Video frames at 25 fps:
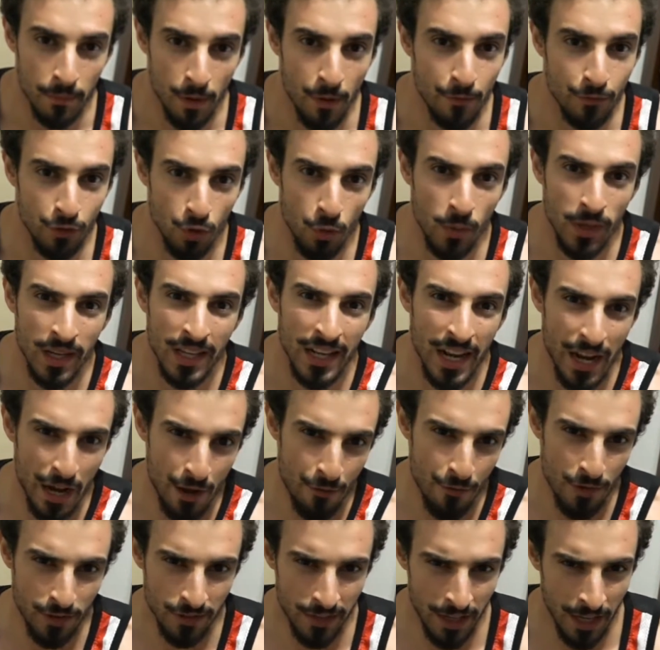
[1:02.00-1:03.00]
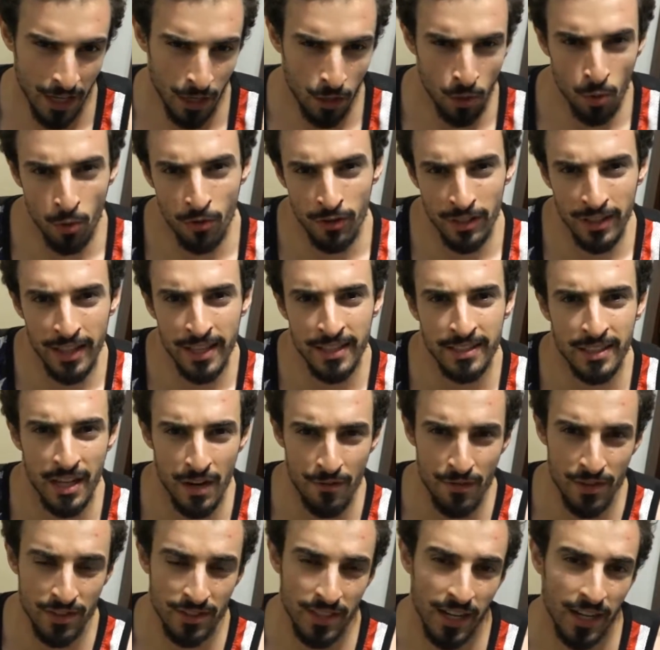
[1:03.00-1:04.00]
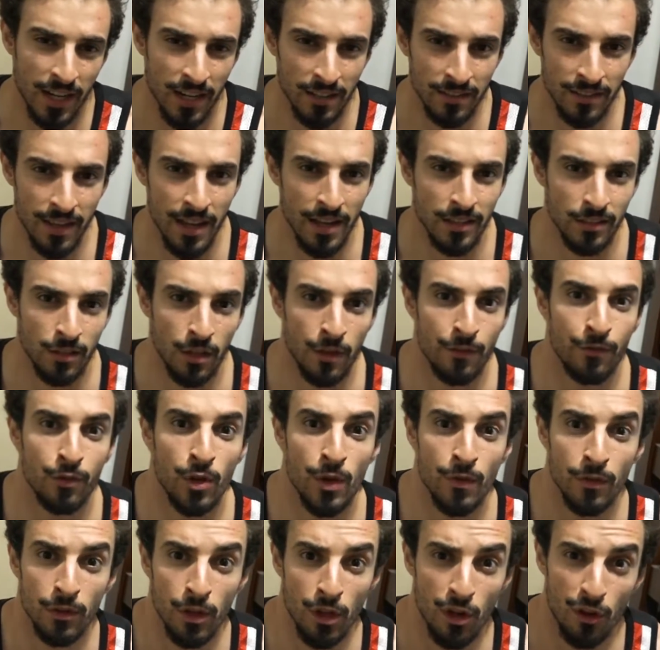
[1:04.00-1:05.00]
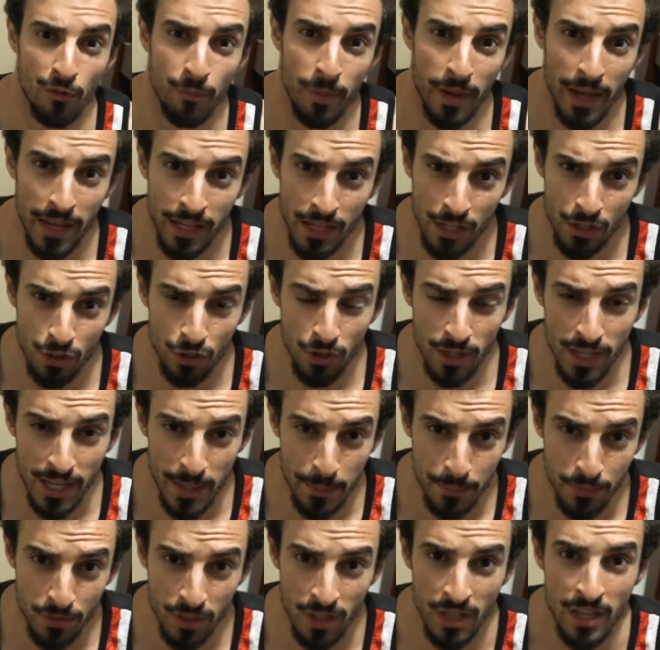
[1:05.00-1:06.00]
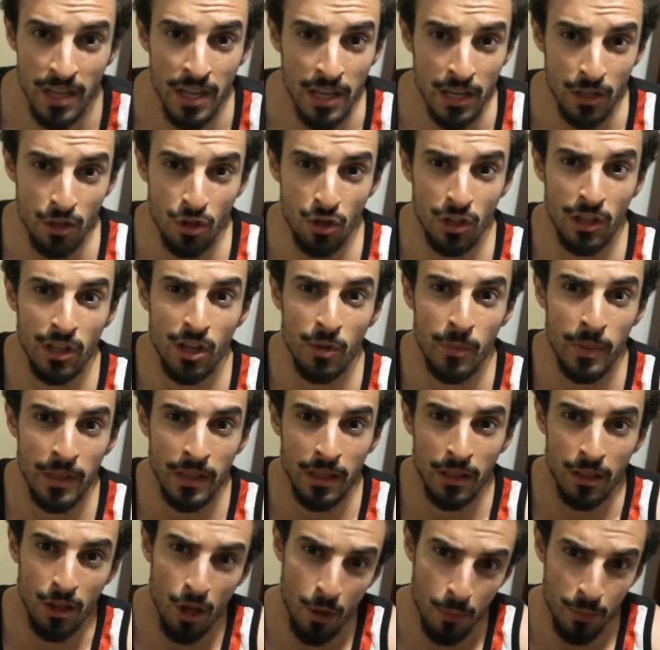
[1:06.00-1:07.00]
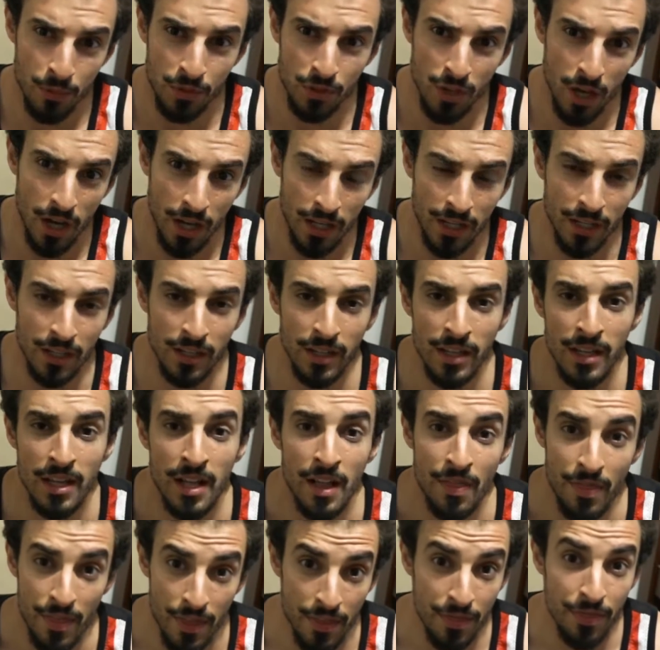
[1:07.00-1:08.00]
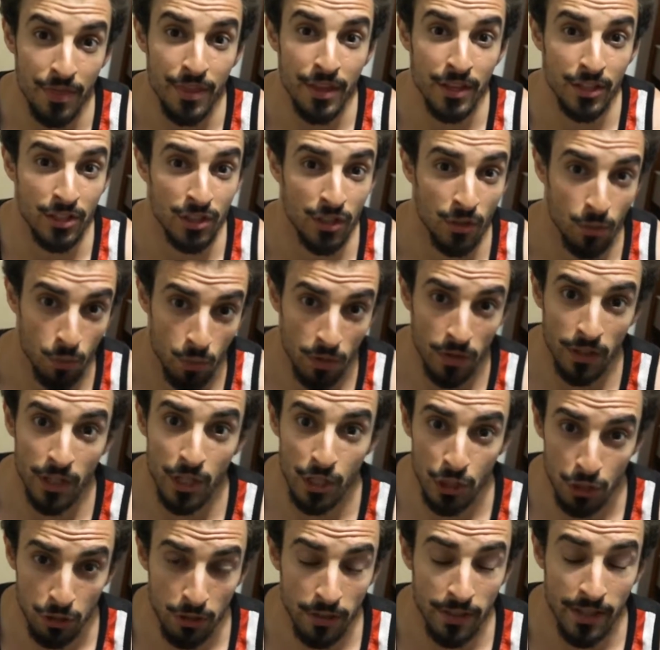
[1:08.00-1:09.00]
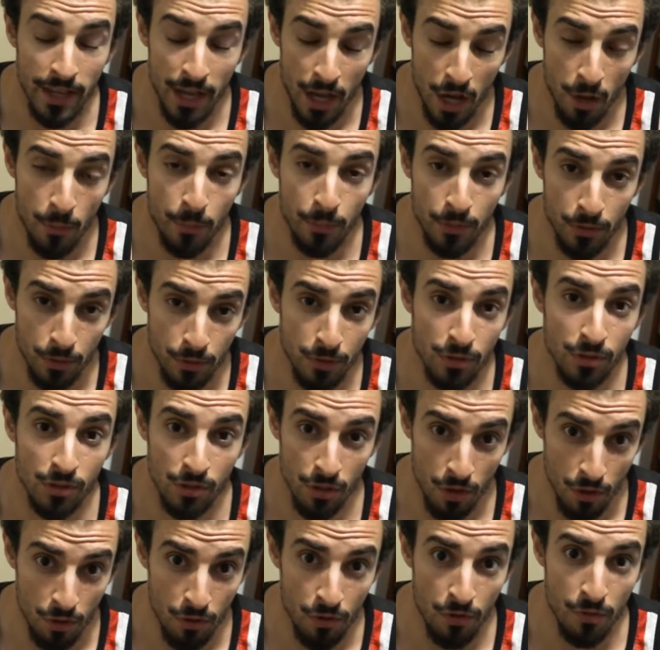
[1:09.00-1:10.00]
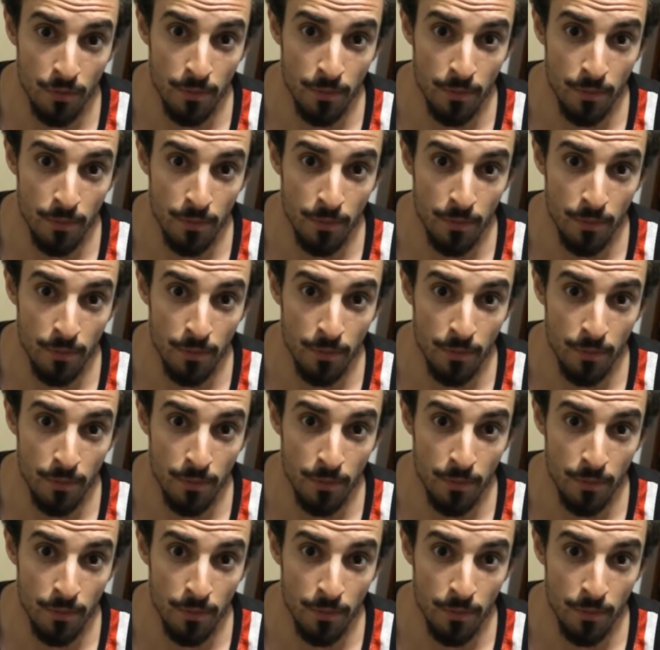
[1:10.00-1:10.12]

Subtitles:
of doing it every day, or at least every second day. So if you have a lot of pain in your hips, you're a little bit lopsided, then this will literally help you so